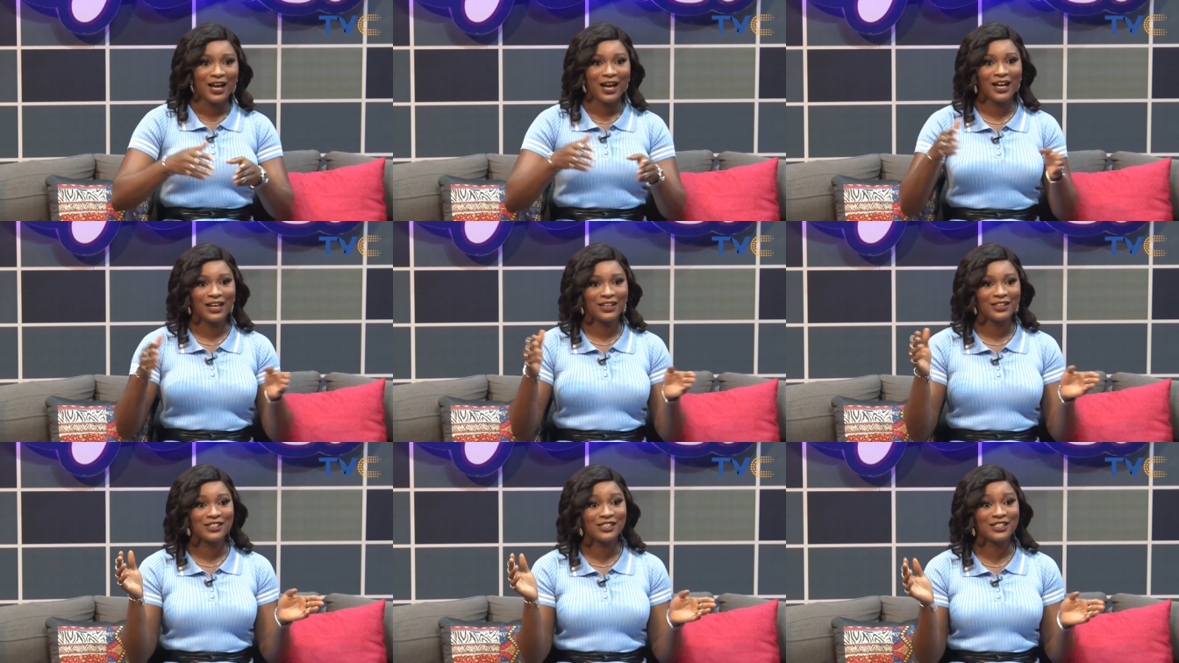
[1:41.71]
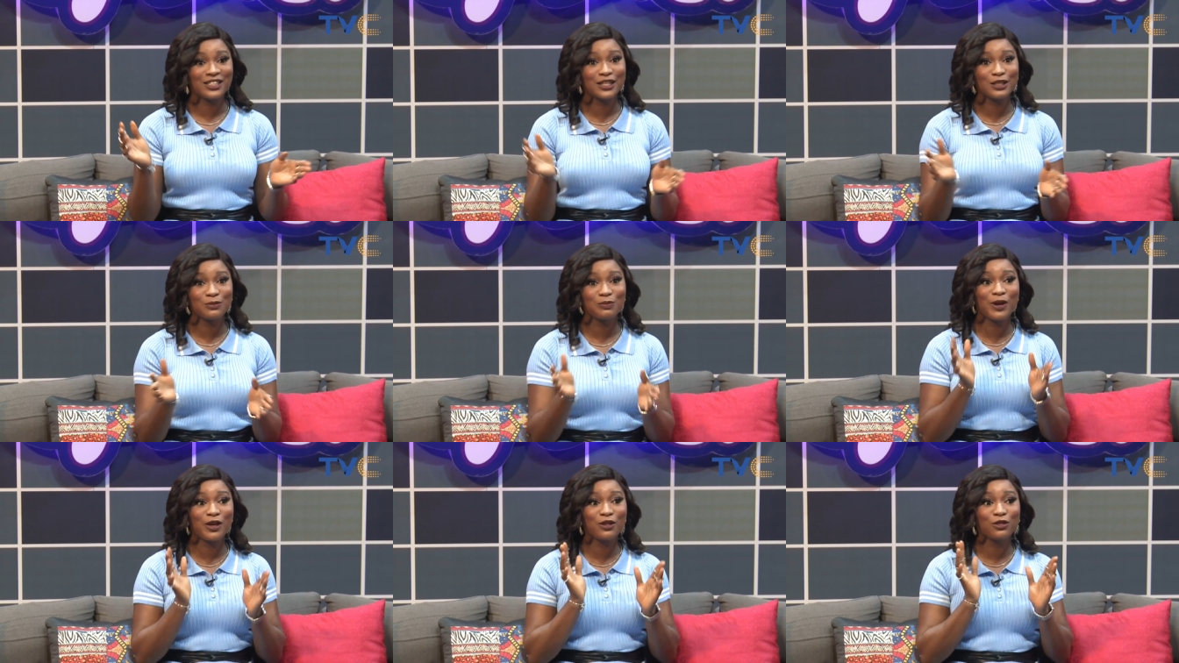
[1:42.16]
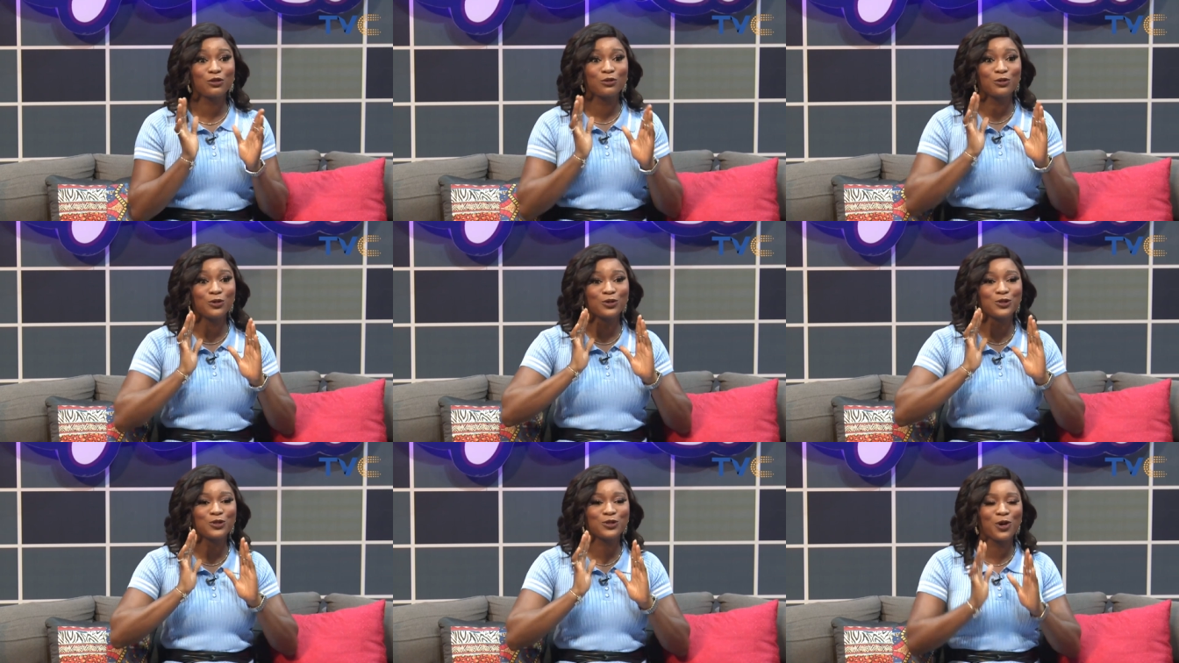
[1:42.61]
and she's been
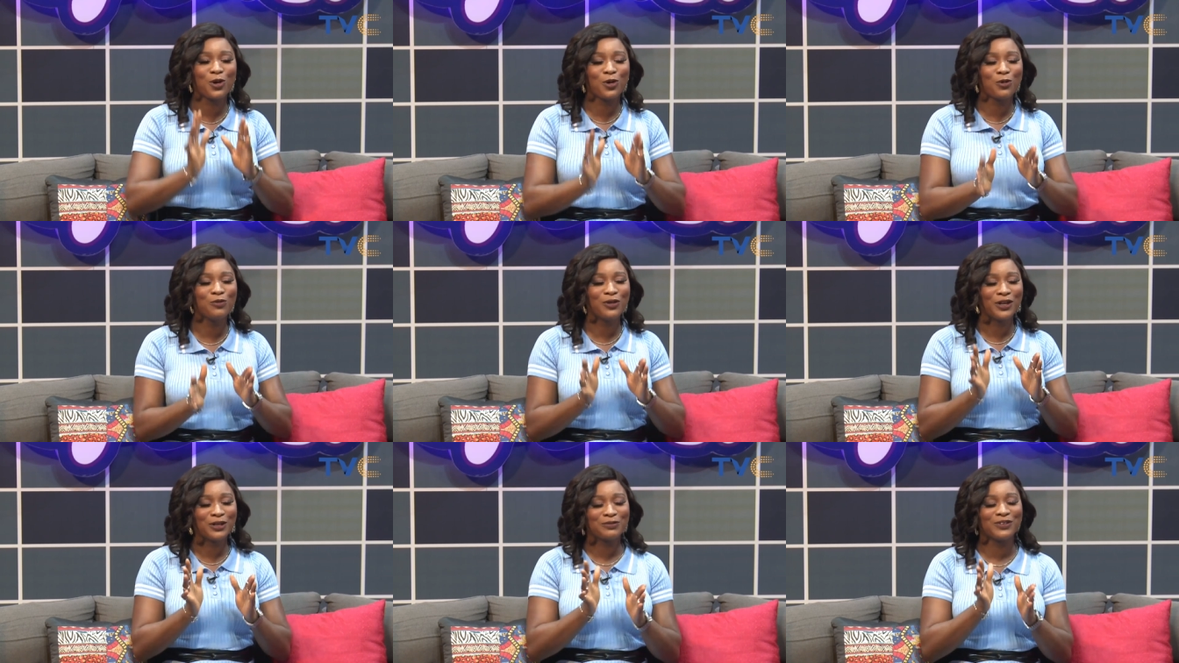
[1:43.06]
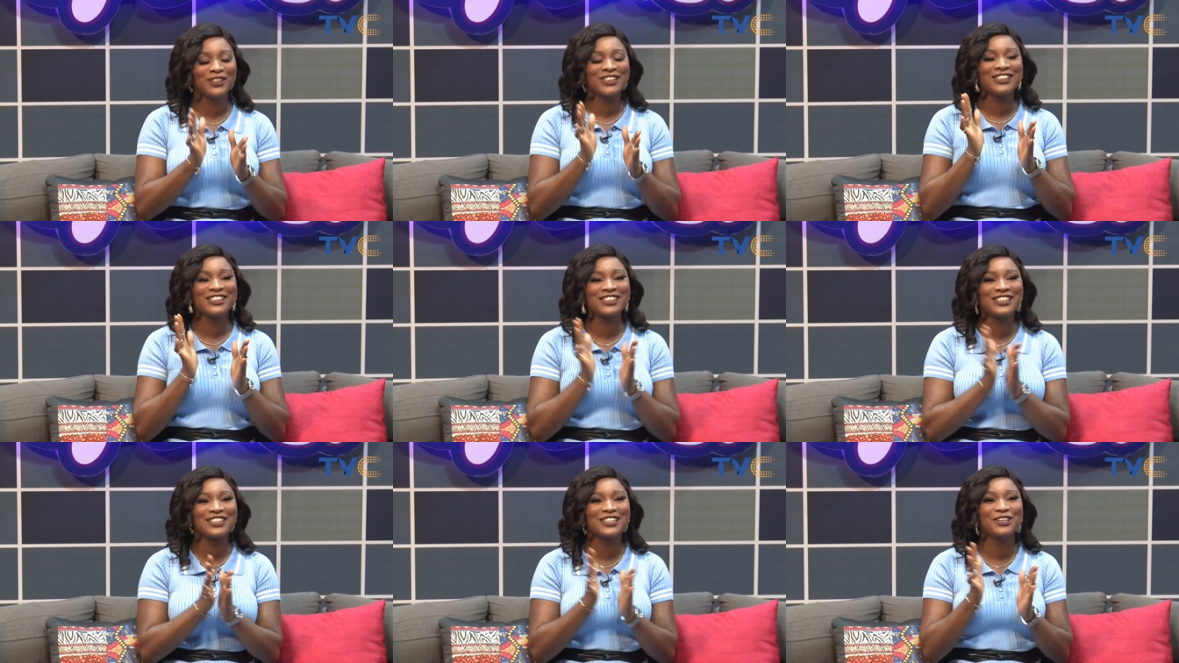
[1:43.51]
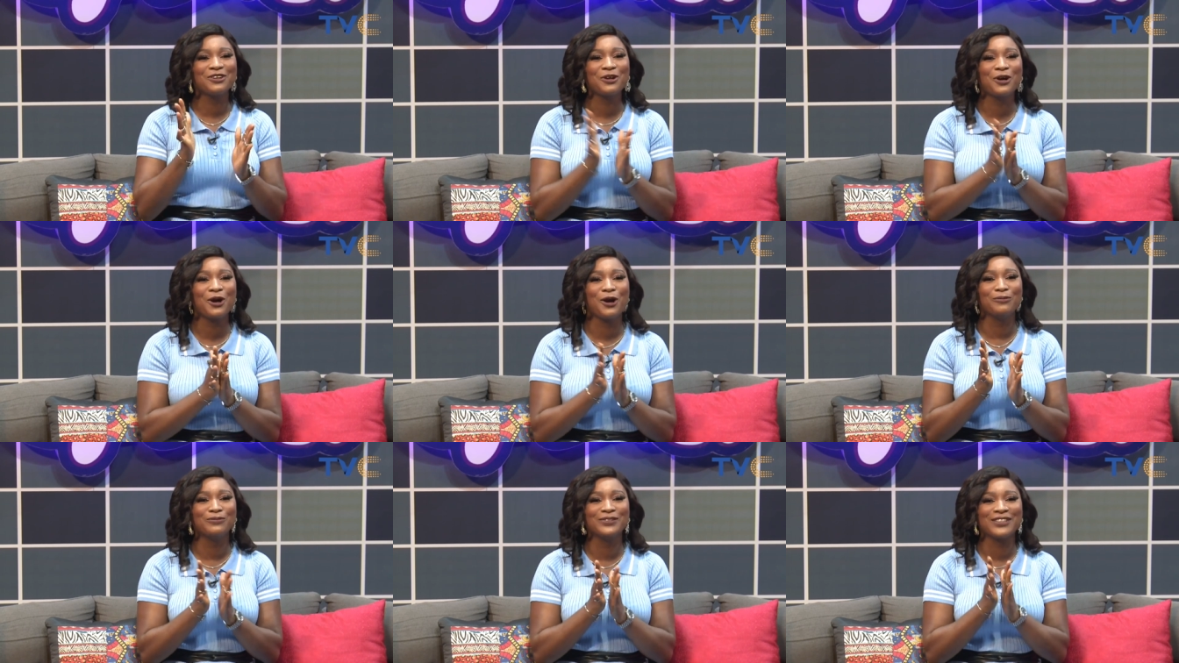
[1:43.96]
through so much, but she still
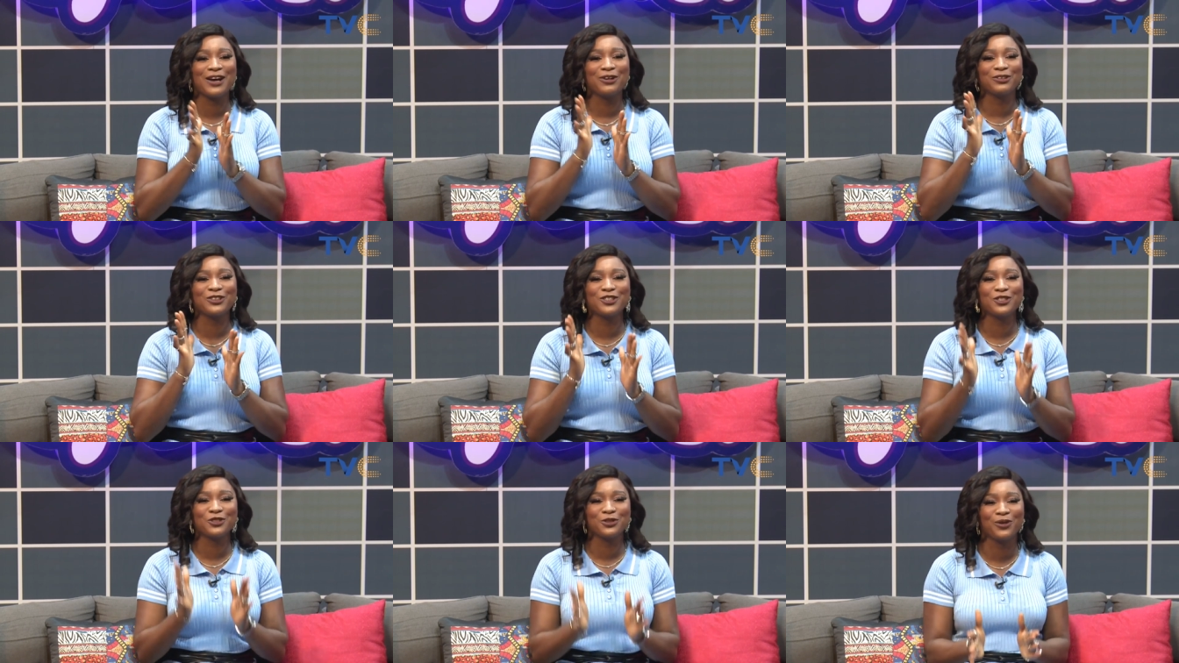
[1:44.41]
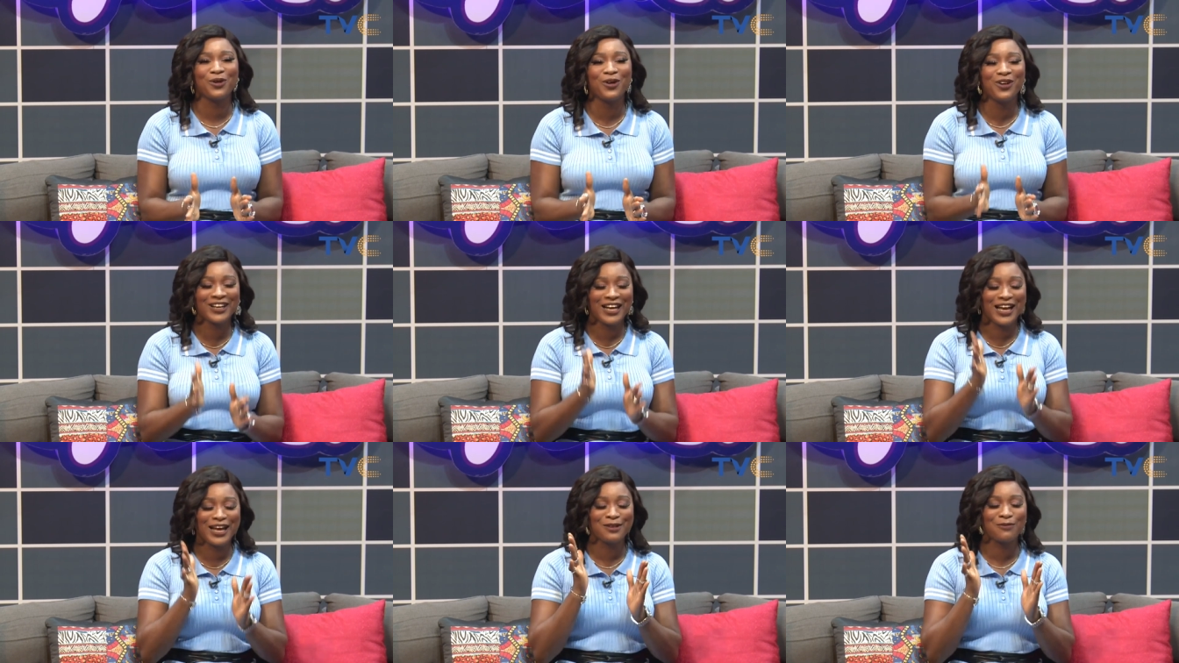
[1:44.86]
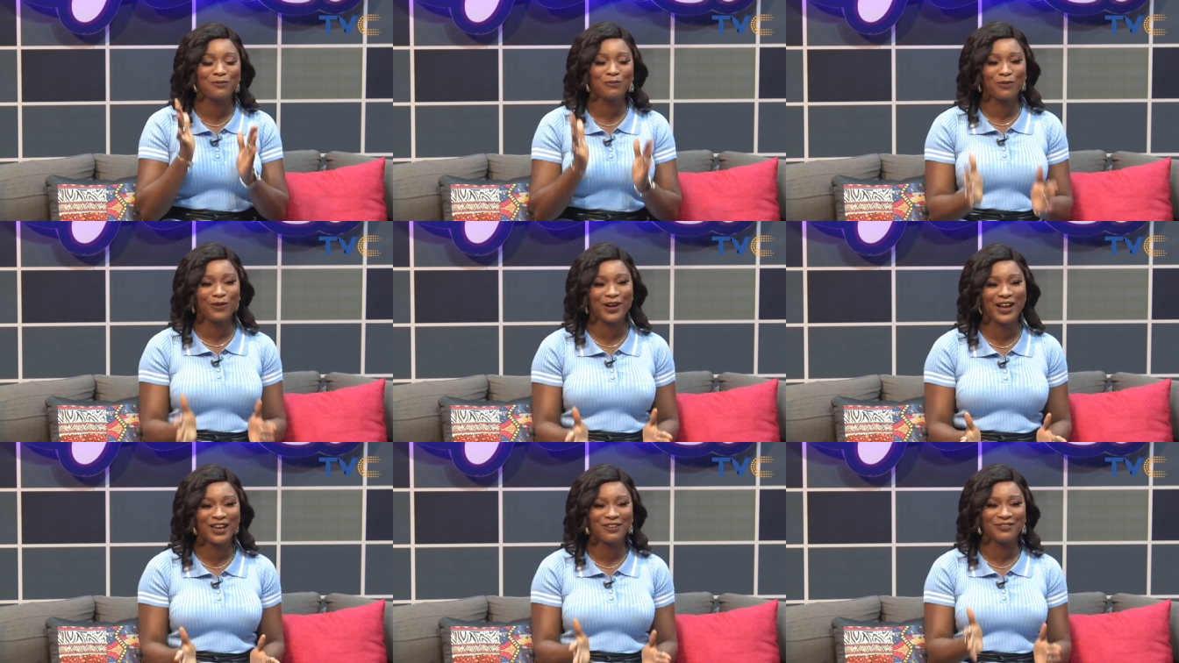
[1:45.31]
comes out strong and
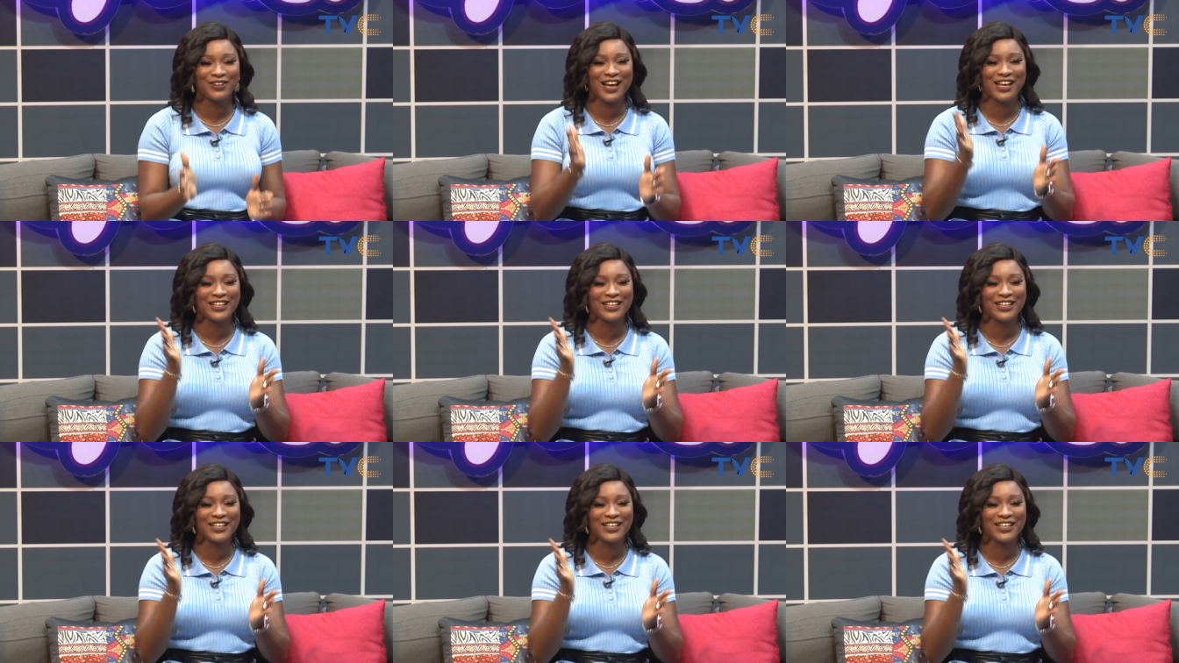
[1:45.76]
brave,